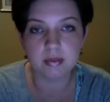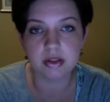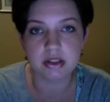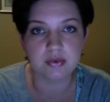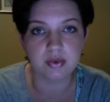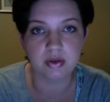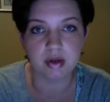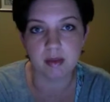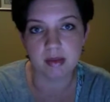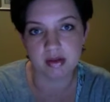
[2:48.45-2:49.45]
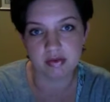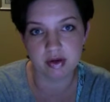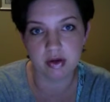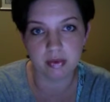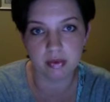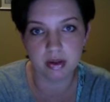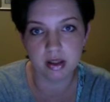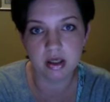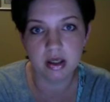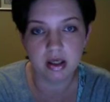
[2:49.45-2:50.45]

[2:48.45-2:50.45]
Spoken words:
which is when you come in the front door,